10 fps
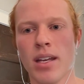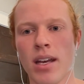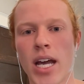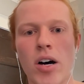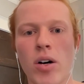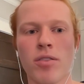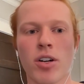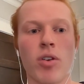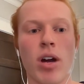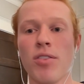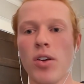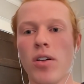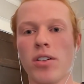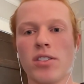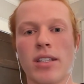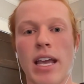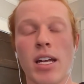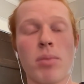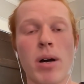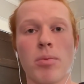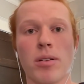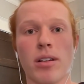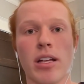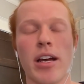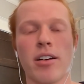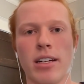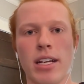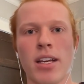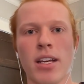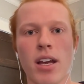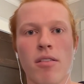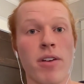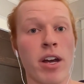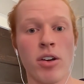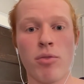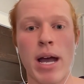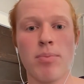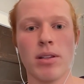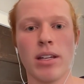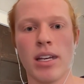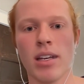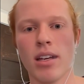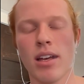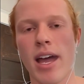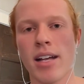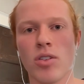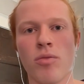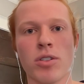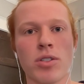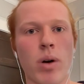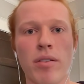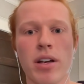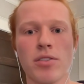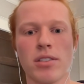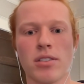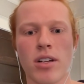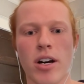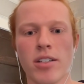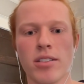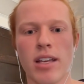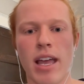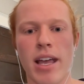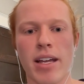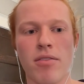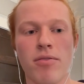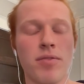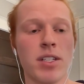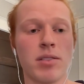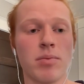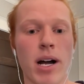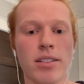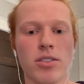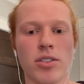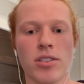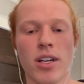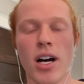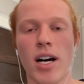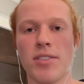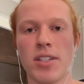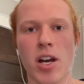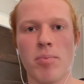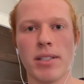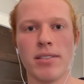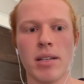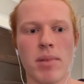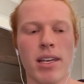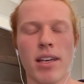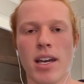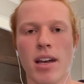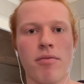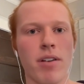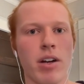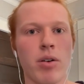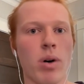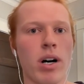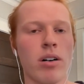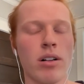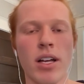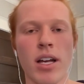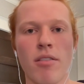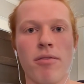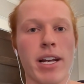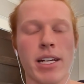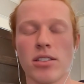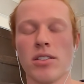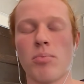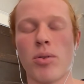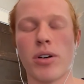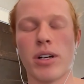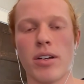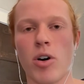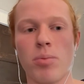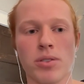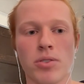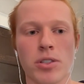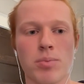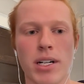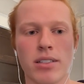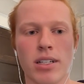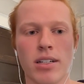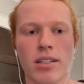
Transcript: However, GraphQL is gaining popularity very rapidly. It has over 12,000 stars and 50 sponsors of TRPC, making it a very well financially supported open source project.